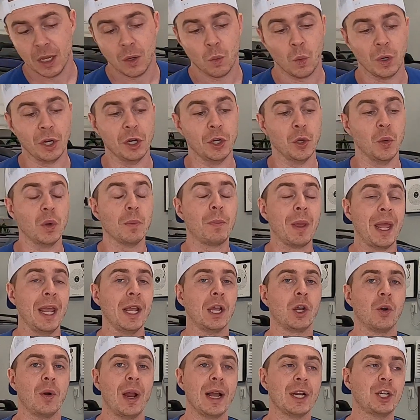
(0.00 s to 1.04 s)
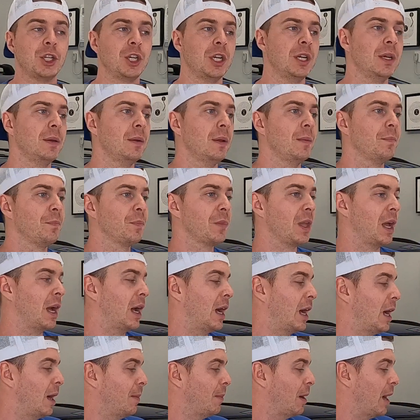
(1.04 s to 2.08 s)
When you're doing paint correction,
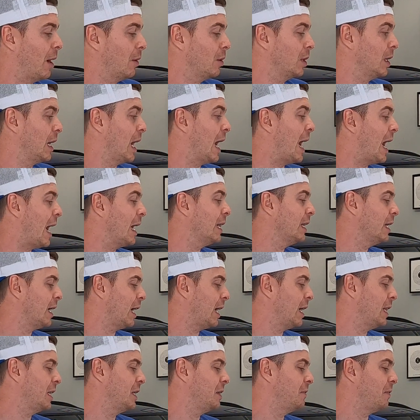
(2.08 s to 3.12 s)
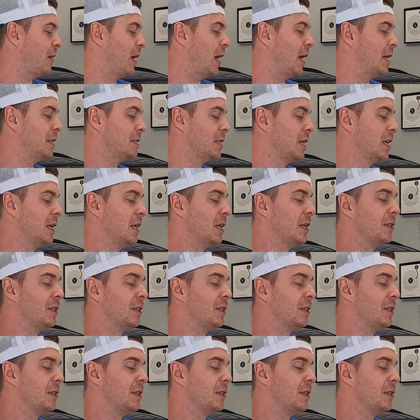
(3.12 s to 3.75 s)
I would highly, highly advise